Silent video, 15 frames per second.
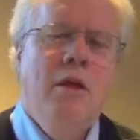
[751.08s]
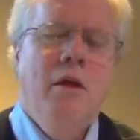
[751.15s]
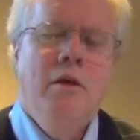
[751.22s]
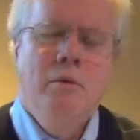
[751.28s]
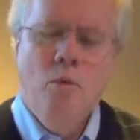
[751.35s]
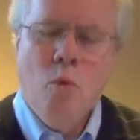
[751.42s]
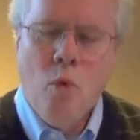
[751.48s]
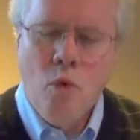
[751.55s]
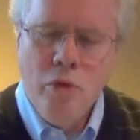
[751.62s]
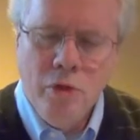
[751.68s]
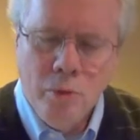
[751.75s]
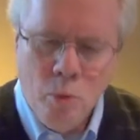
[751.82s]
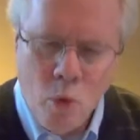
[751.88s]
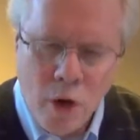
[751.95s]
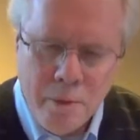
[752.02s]

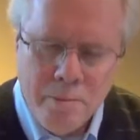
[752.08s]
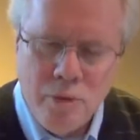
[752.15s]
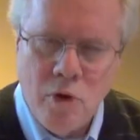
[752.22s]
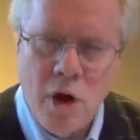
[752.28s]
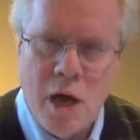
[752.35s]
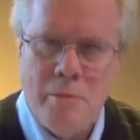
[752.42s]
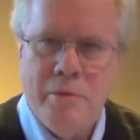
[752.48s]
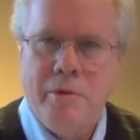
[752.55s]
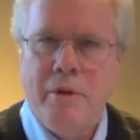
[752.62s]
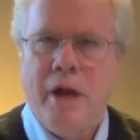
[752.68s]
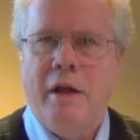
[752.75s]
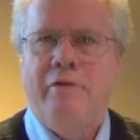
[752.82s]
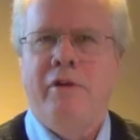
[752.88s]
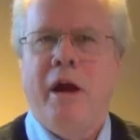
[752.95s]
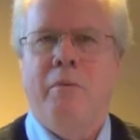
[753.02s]
The one problem that
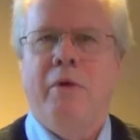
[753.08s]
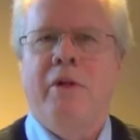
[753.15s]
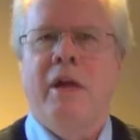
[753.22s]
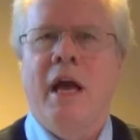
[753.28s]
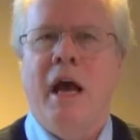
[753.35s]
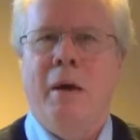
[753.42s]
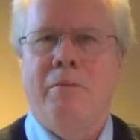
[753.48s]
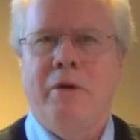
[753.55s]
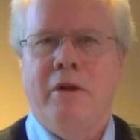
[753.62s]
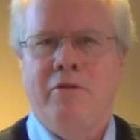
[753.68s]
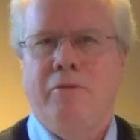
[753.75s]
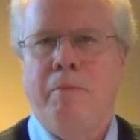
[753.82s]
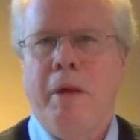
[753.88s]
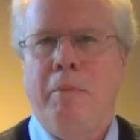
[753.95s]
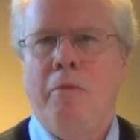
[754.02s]
I find with
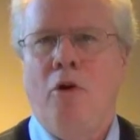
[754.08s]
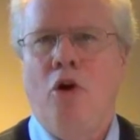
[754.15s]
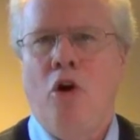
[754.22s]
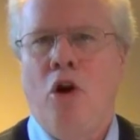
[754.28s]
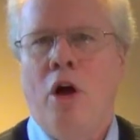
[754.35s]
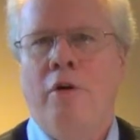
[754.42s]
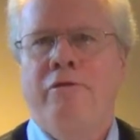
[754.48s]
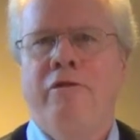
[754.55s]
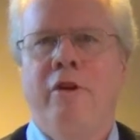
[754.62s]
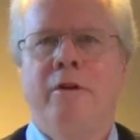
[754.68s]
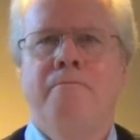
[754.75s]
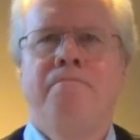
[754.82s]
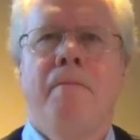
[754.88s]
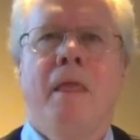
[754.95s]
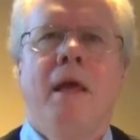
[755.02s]
competence people,
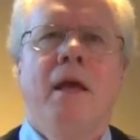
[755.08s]
often